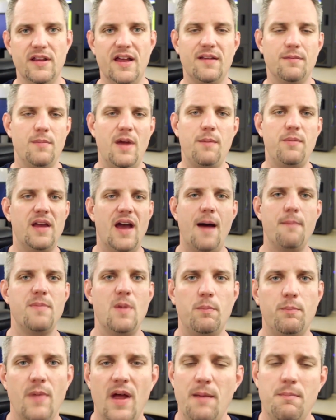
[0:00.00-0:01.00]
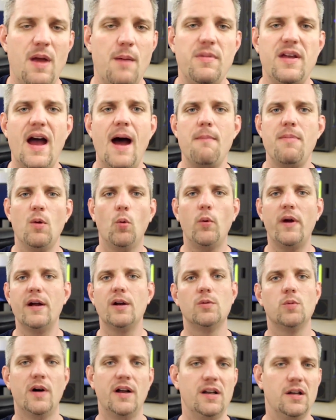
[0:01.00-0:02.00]
That, maybe I'm the
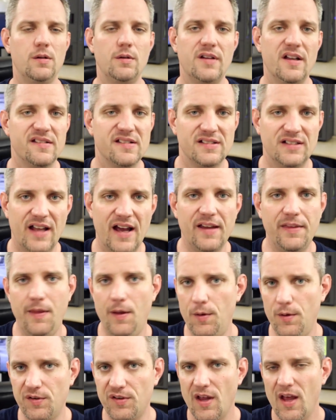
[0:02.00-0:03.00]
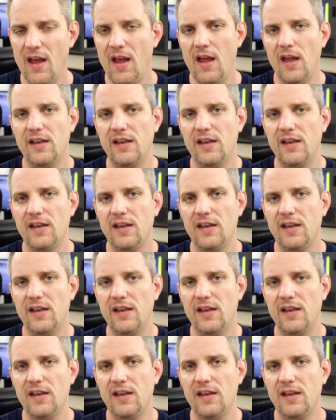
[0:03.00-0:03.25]
weird one who doesn't like those.